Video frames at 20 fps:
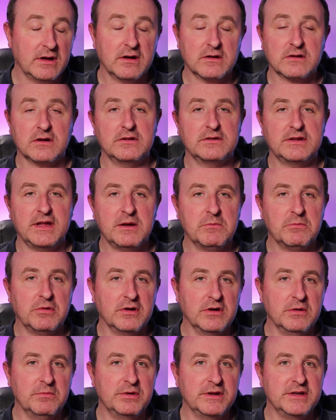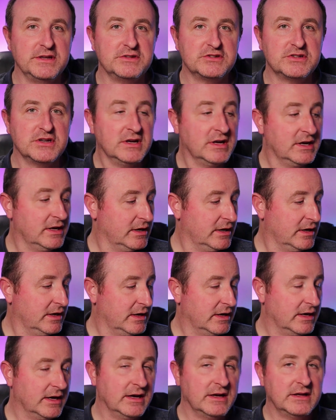I go down by a beach
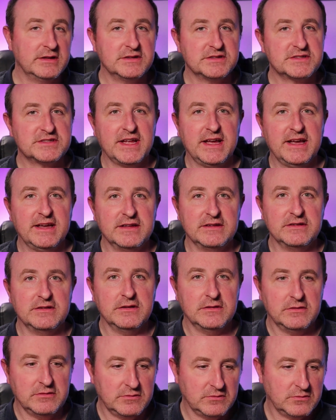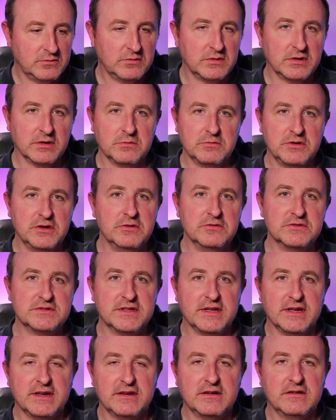and the sand when I'm
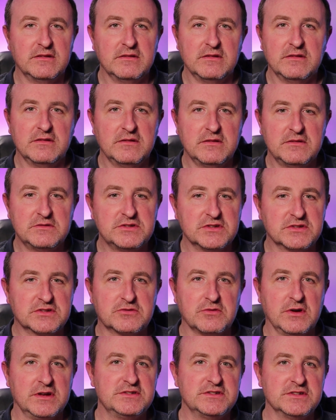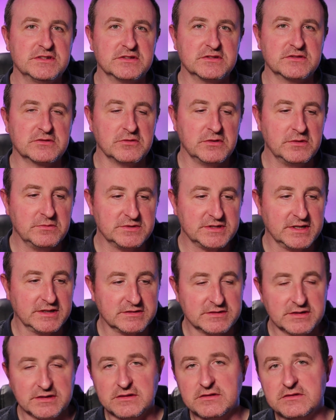using it just scratches the screen
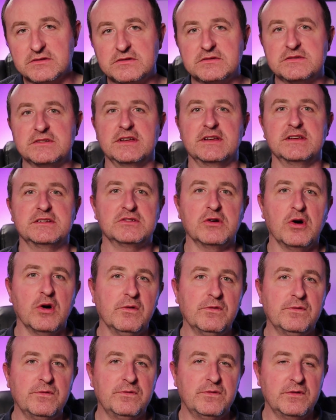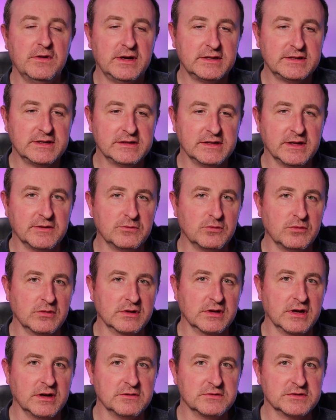protector so that's off and another
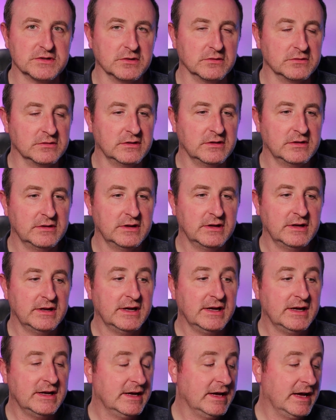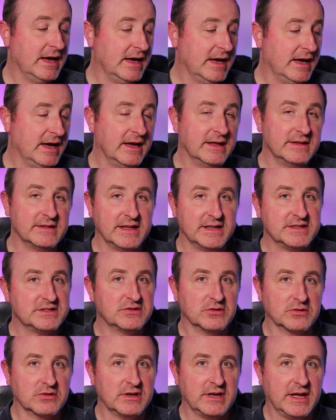one goes on
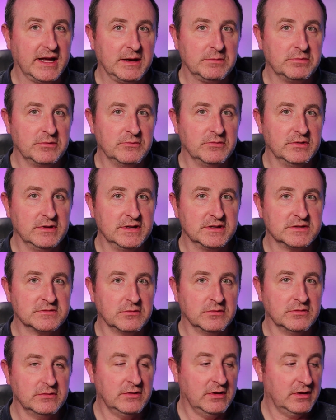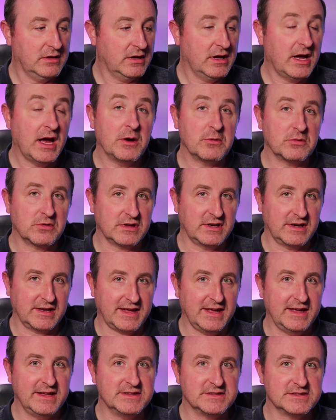that's not going to happen with this one. We're going to
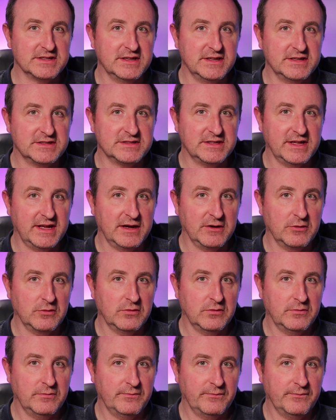get into this now.